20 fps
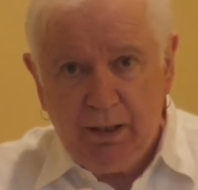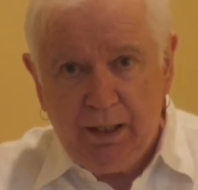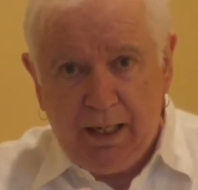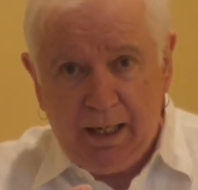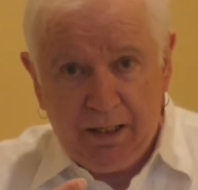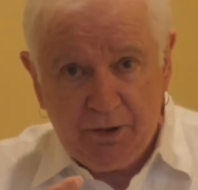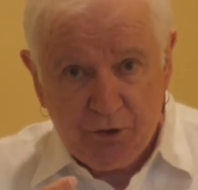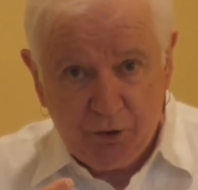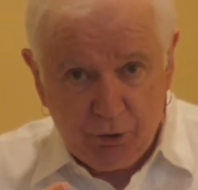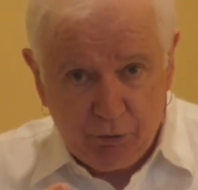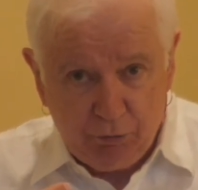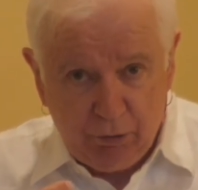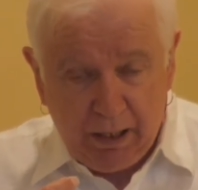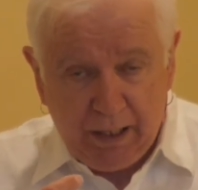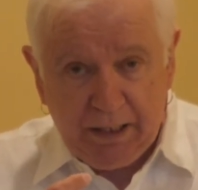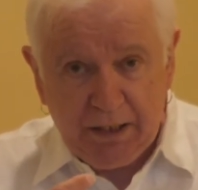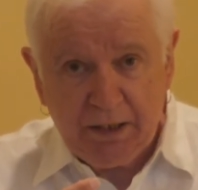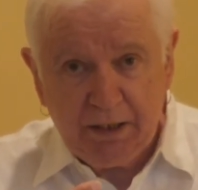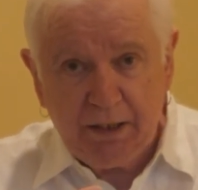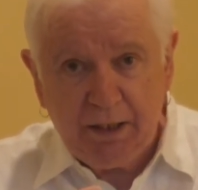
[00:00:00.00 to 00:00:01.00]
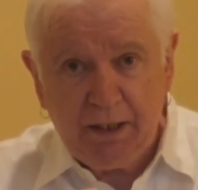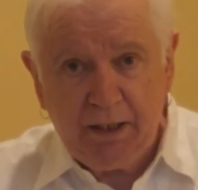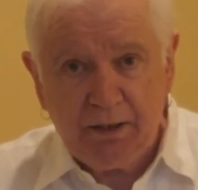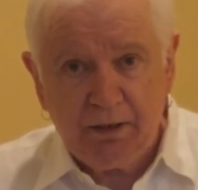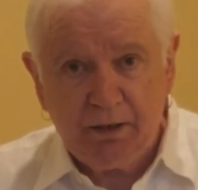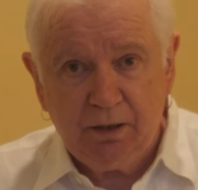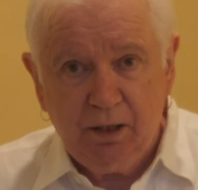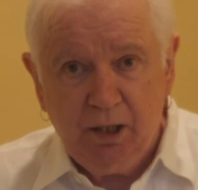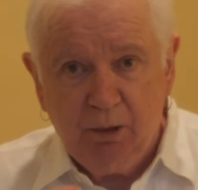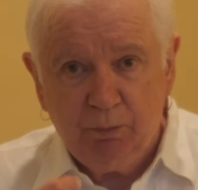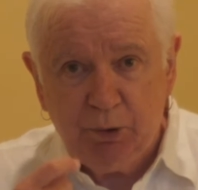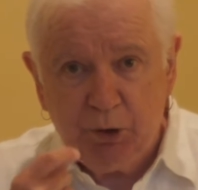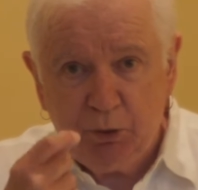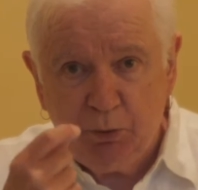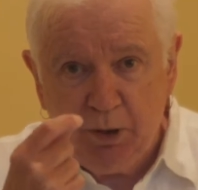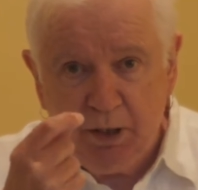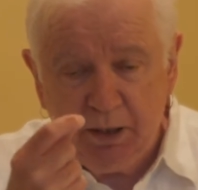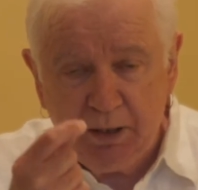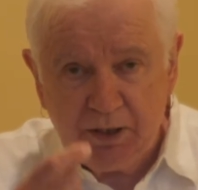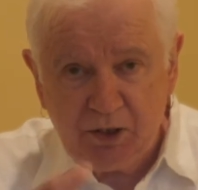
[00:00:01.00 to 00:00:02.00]
as you're writing it
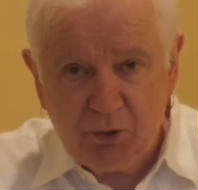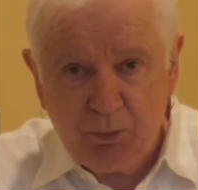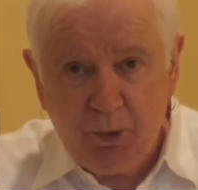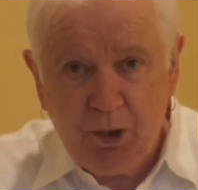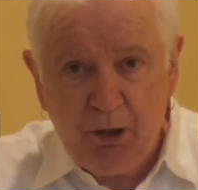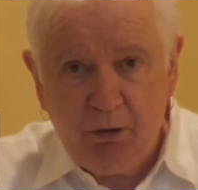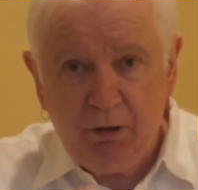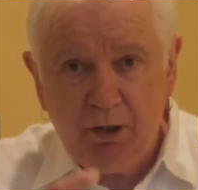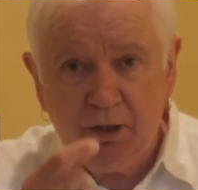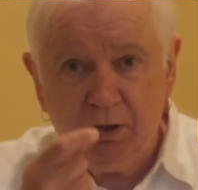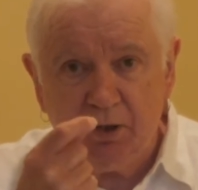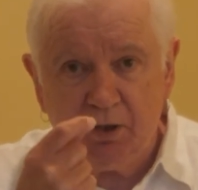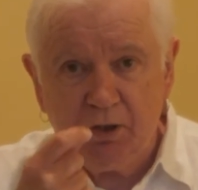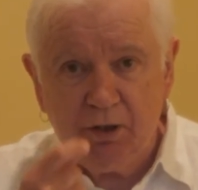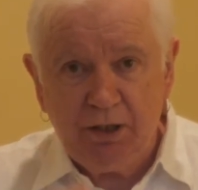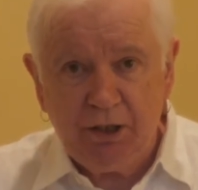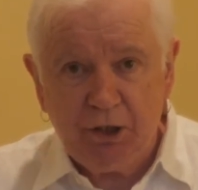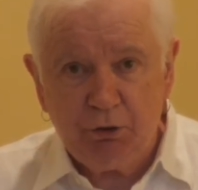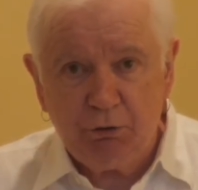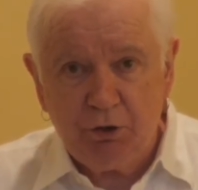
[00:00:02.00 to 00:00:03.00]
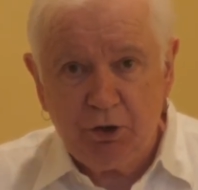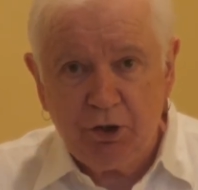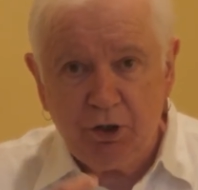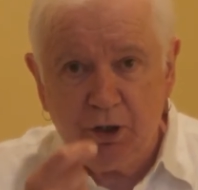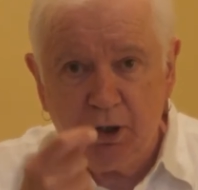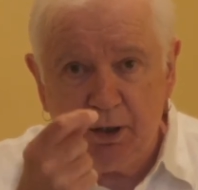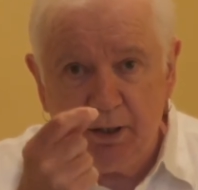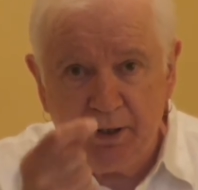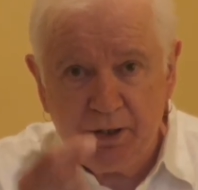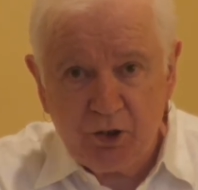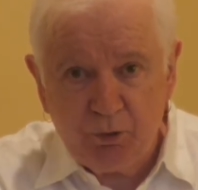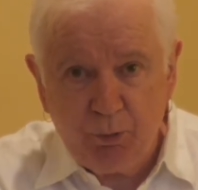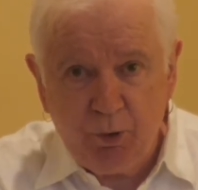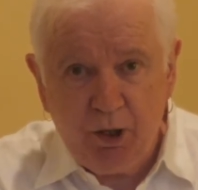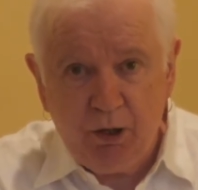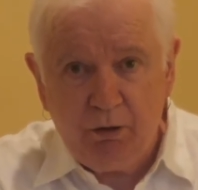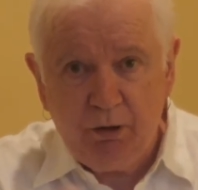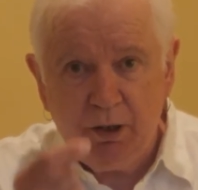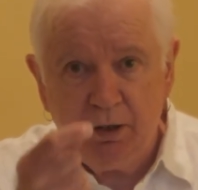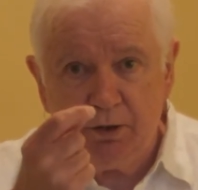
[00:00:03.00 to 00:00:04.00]
between experience, literature,
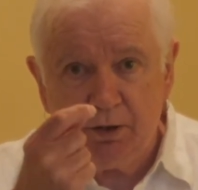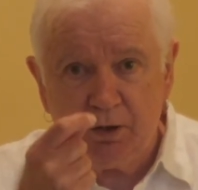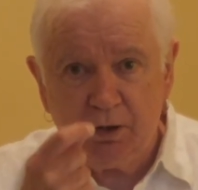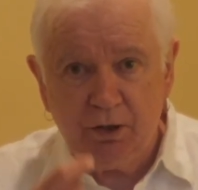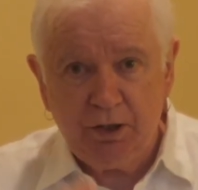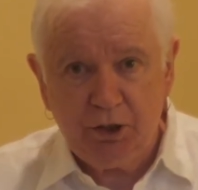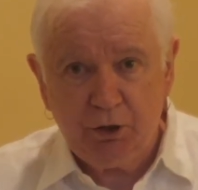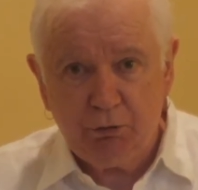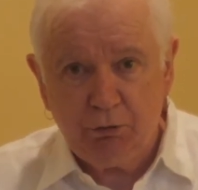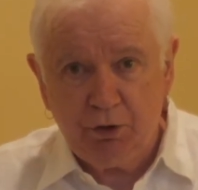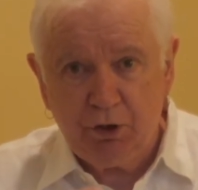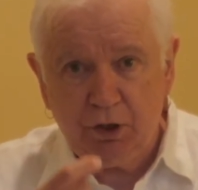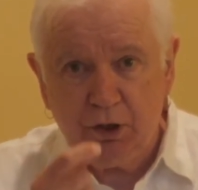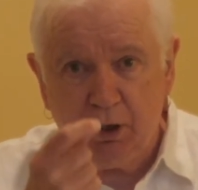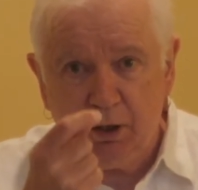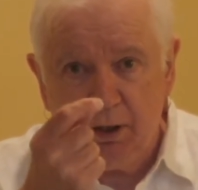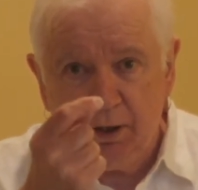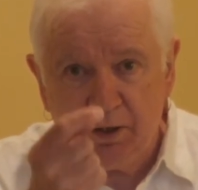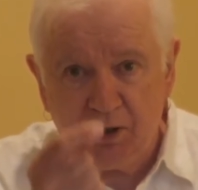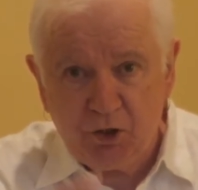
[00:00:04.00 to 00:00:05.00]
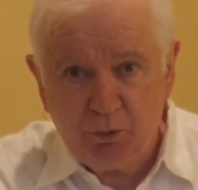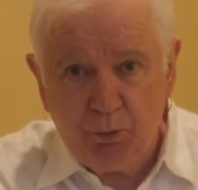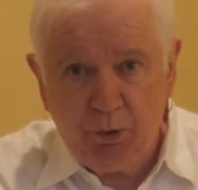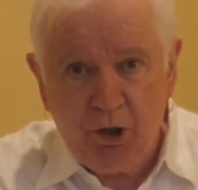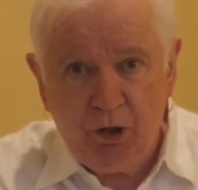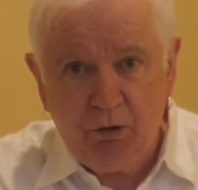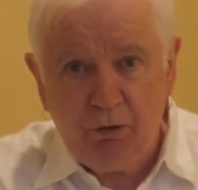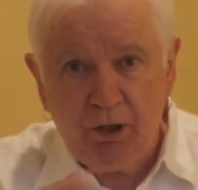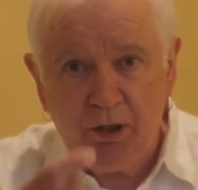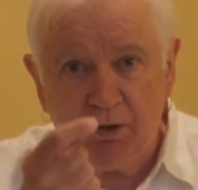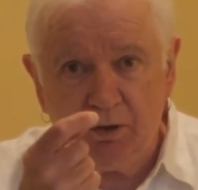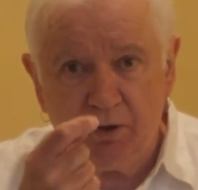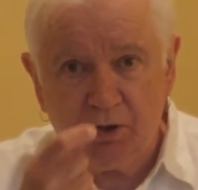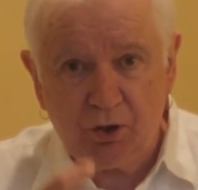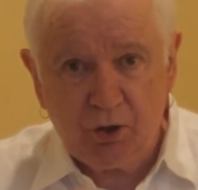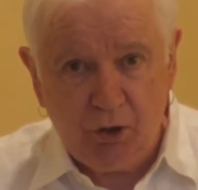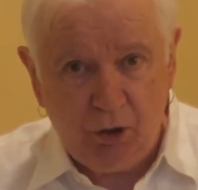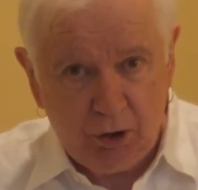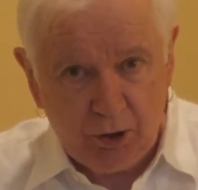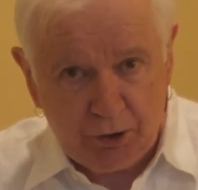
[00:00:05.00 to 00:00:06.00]
experience,
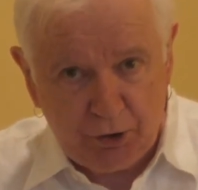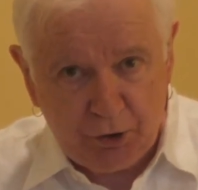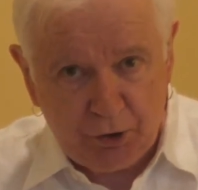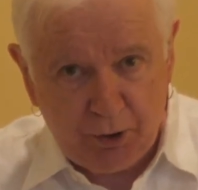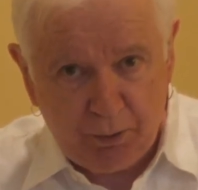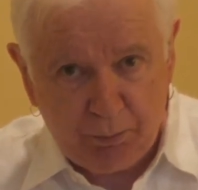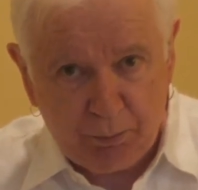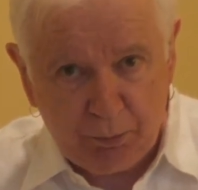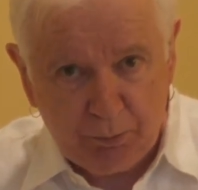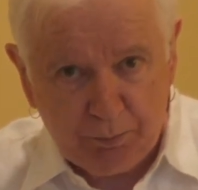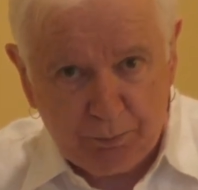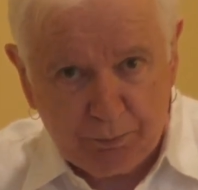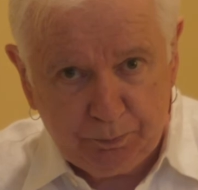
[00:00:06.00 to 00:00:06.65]
scholarship.